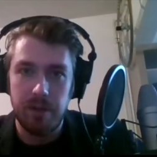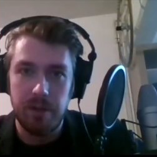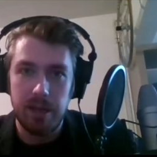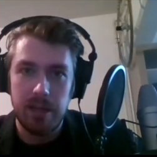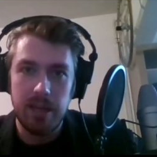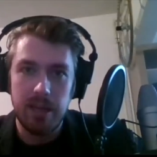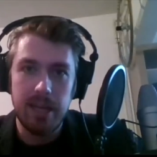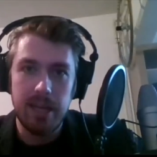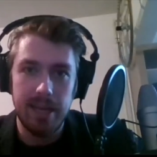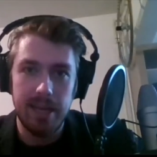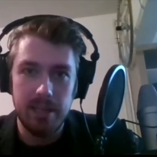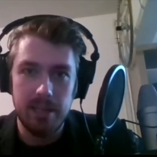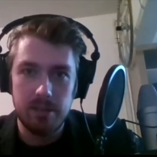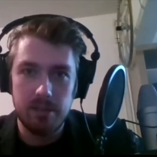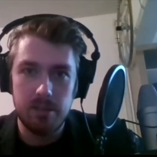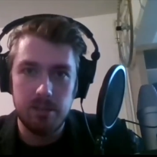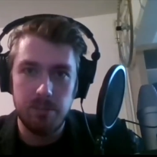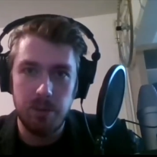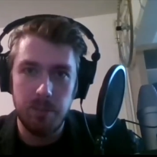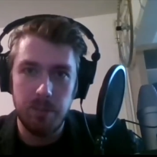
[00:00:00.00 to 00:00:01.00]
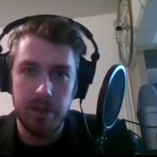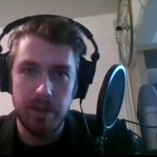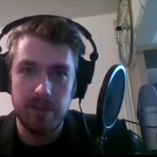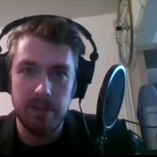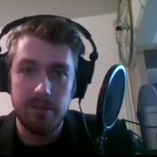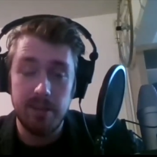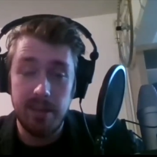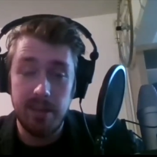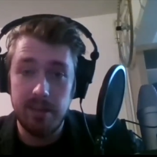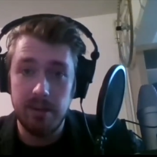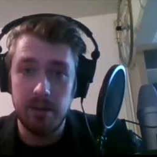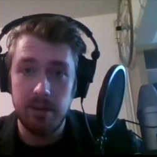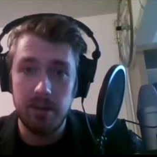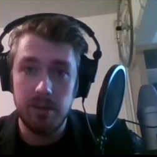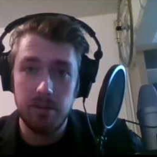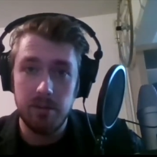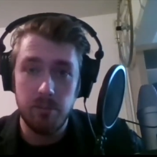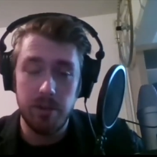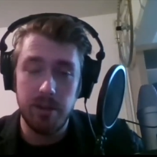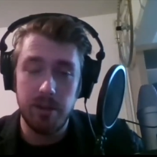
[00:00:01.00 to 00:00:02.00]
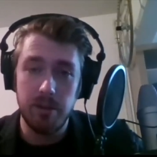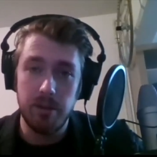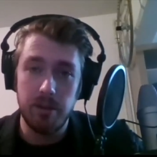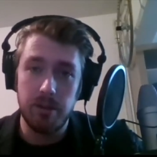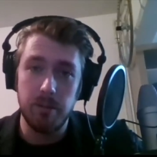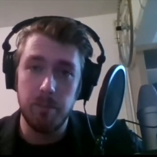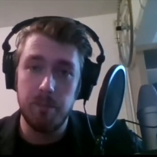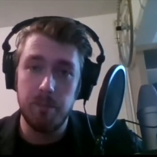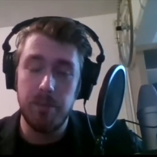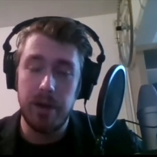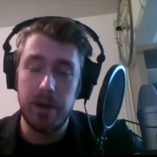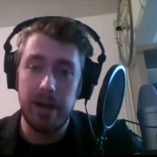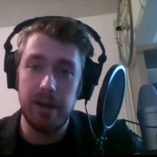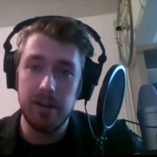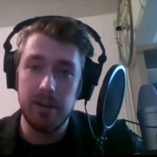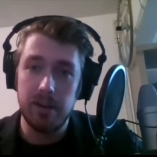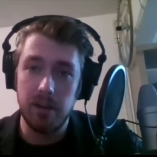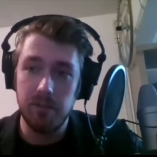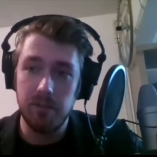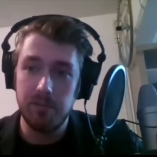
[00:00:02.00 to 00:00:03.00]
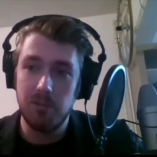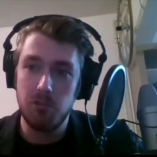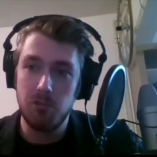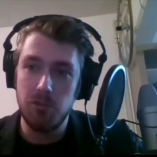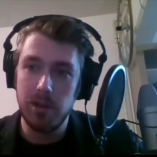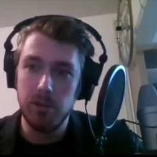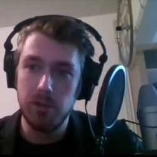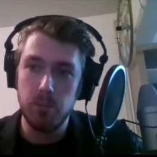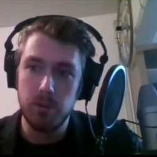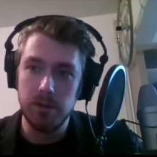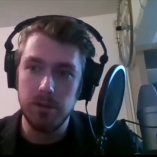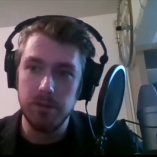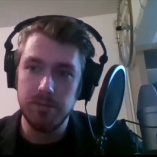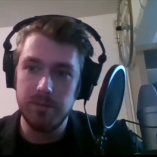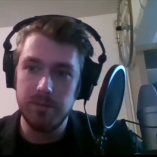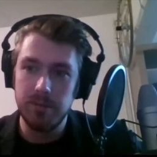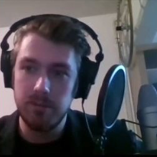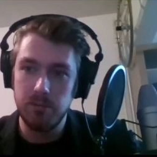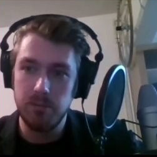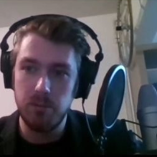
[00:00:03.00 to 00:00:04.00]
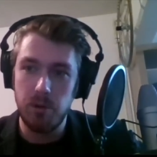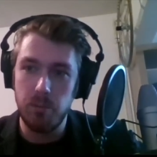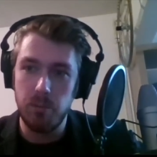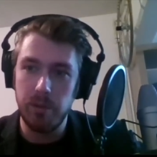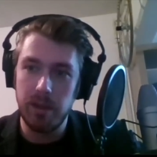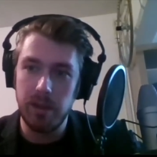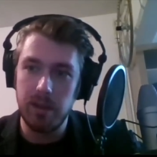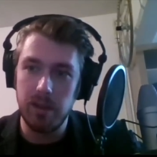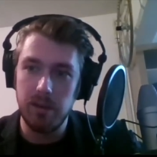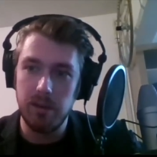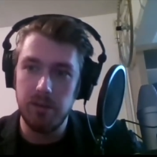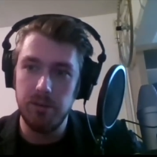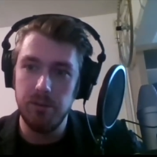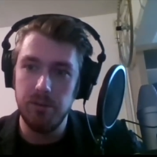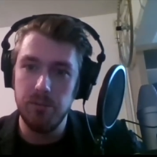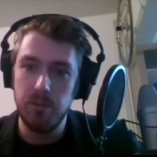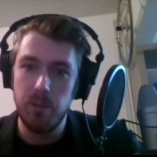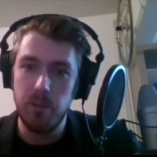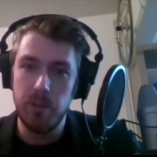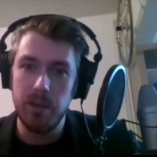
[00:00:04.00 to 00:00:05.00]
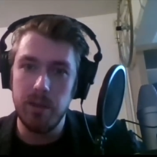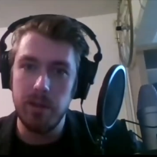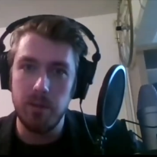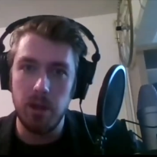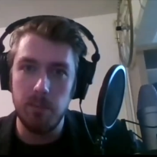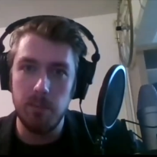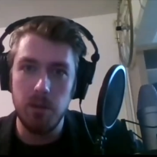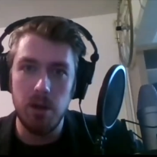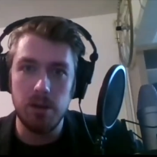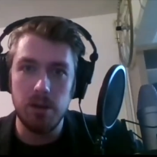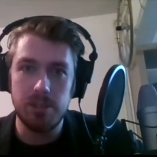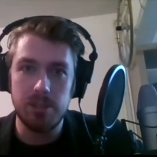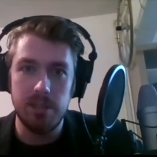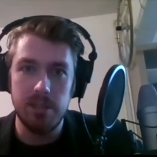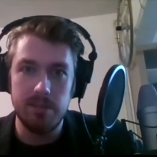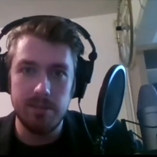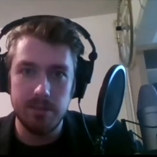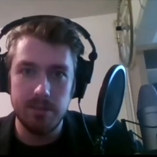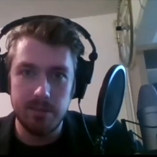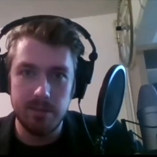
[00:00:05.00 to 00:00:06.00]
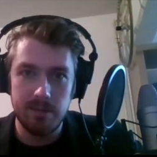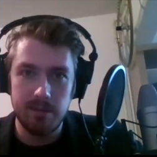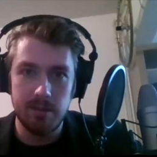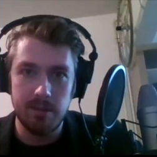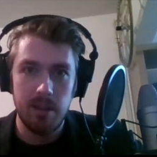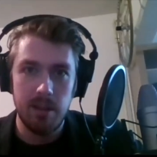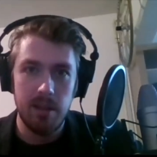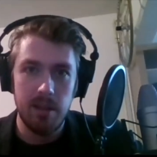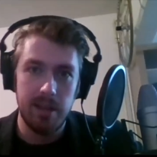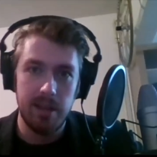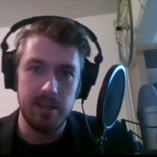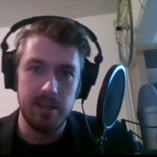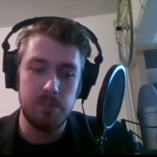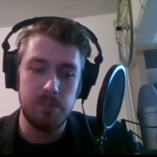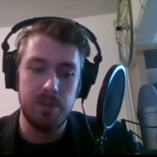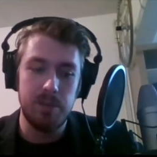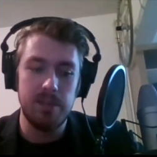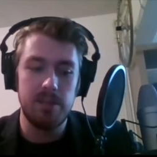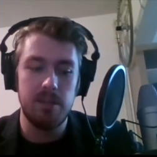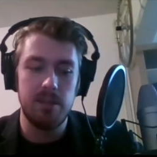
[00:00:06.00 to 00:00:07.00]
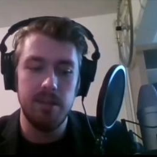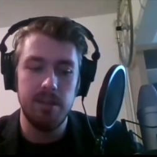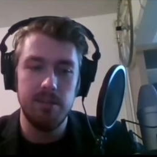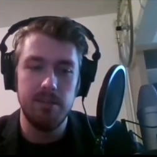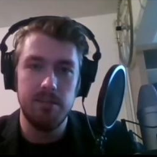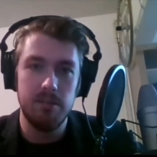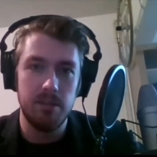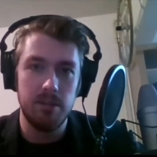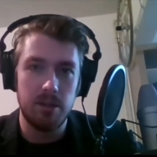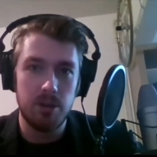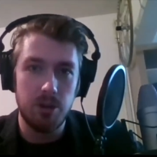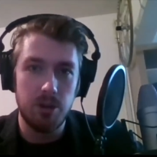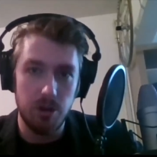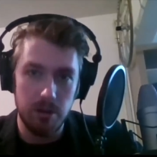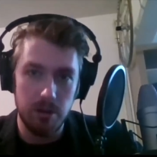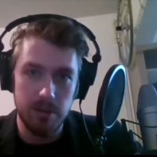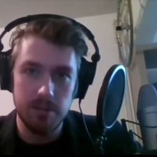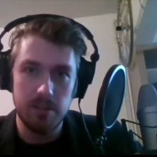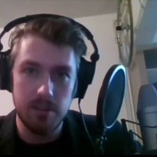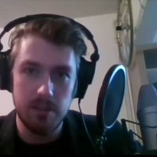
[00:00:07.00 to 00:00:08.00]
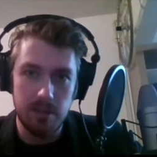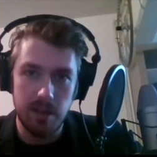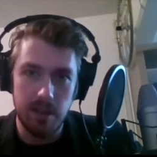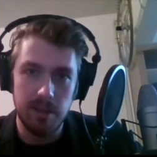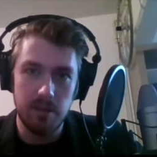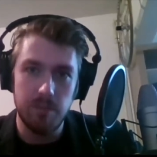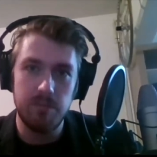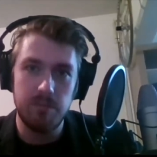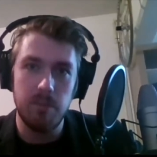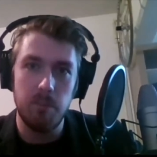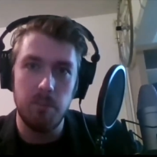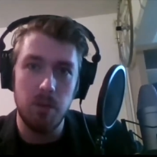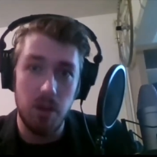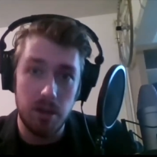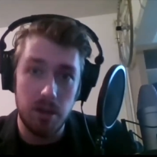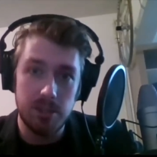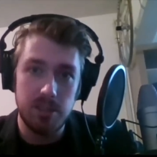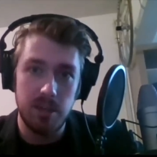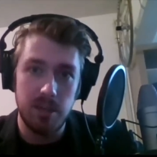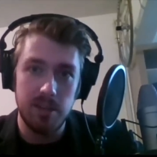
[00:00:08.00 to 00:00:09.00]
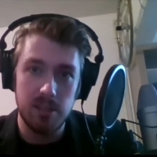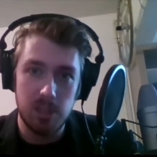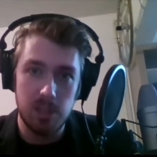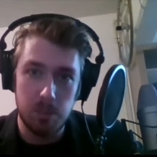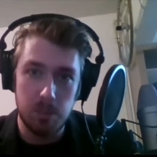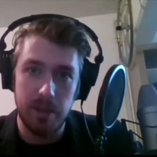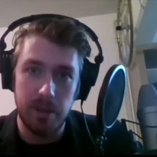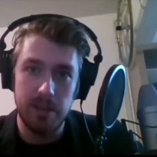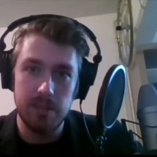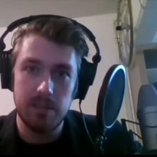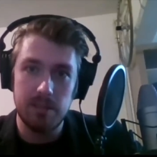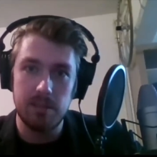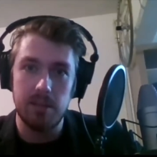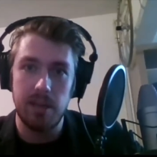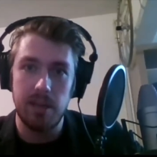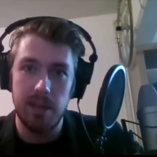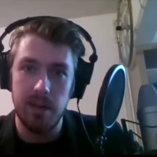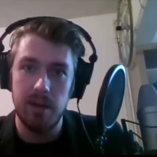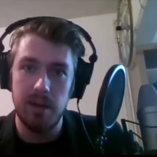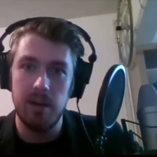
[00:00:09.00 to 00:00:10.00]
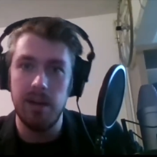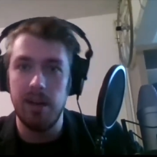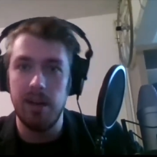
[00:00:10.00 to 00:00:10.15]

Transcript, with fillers: gains to be made, either when you compare kind of the real world to what we can do when we apply blockchain to it, and especially into the current state of the blockchain space here, and,